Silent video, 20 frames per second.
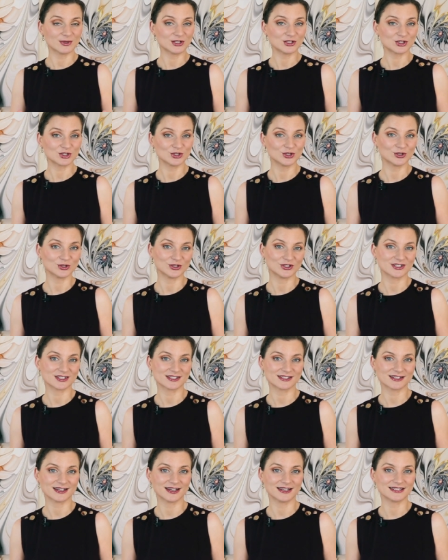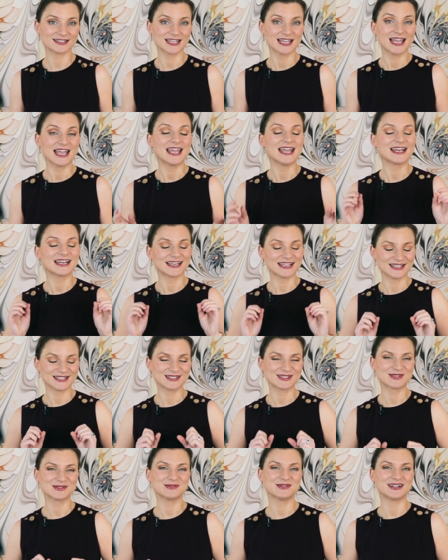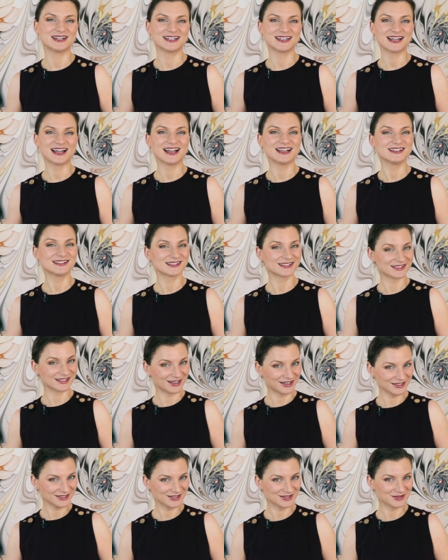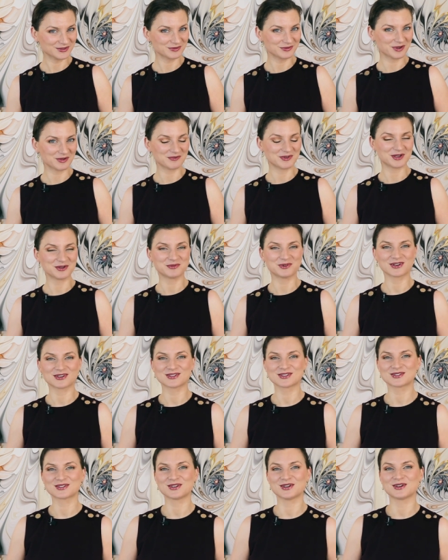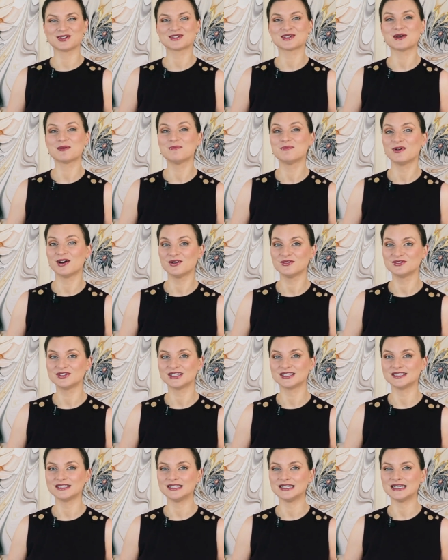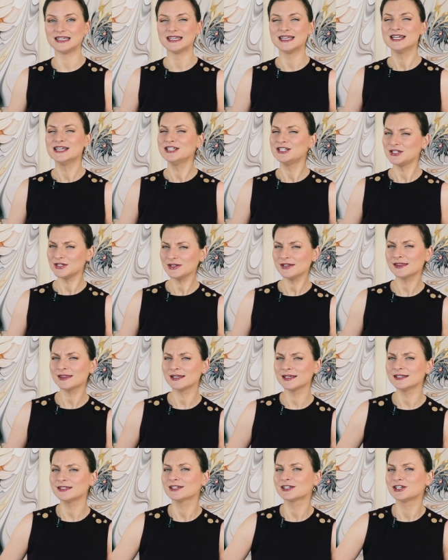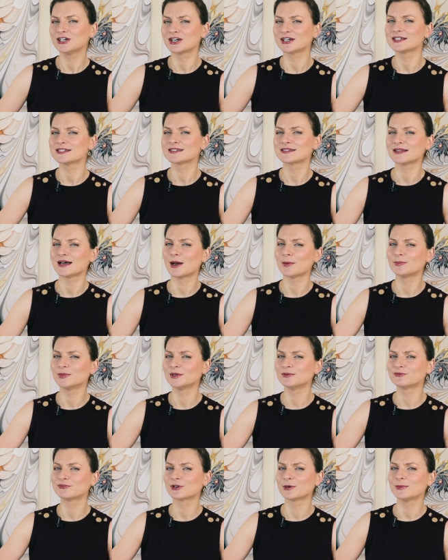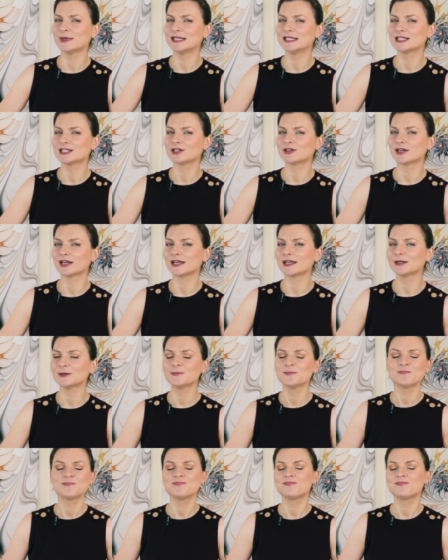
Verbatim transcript: mentioned on their site, and guess what? I saw two women wear skirts above the the knee. Do you think the guards stopped them from entering?